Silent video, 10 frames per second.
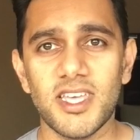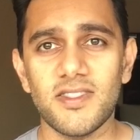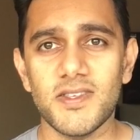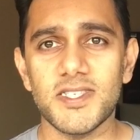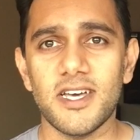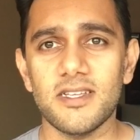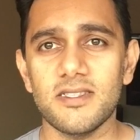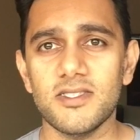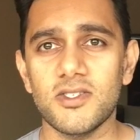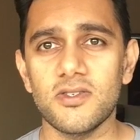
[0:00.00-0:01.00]
to get this
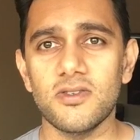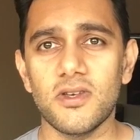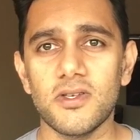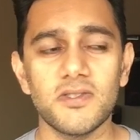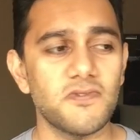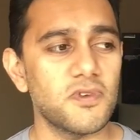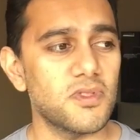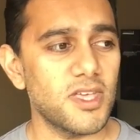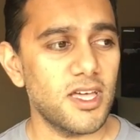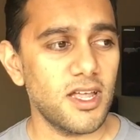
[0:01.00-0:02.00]
out to those of you
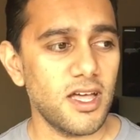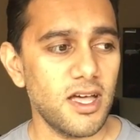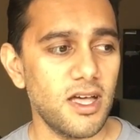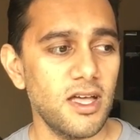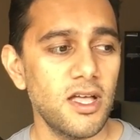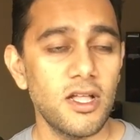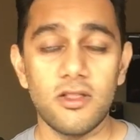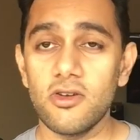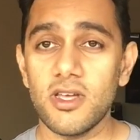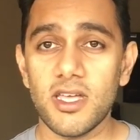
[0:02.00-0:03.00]
that are
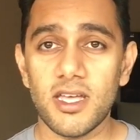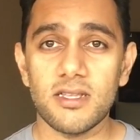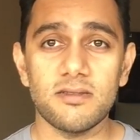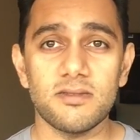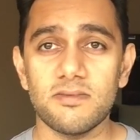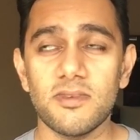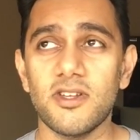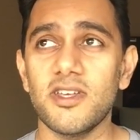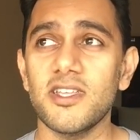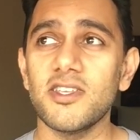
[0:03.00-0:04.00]
looking at,
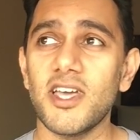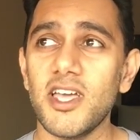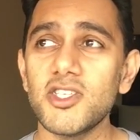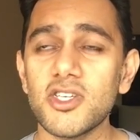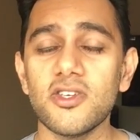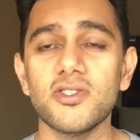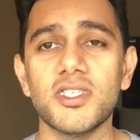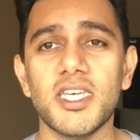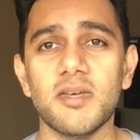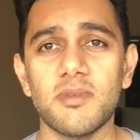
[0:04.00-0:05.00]
engaging your
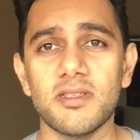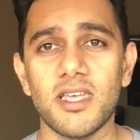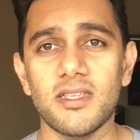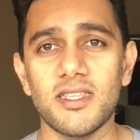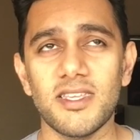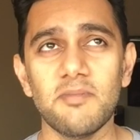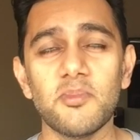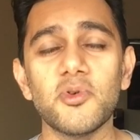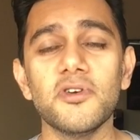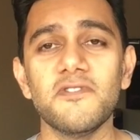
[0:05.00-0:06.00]
team and
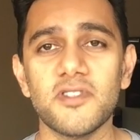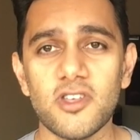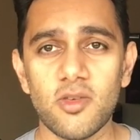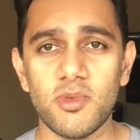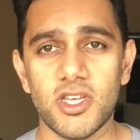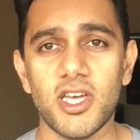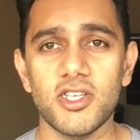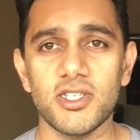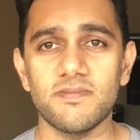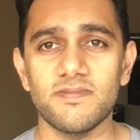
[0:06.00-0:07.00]
improving the
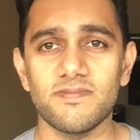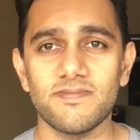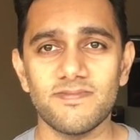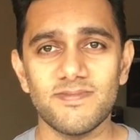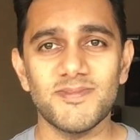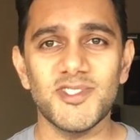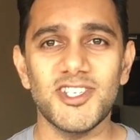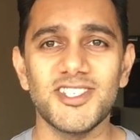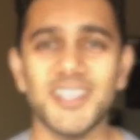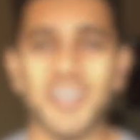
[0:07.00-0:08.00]
communication. Cheers.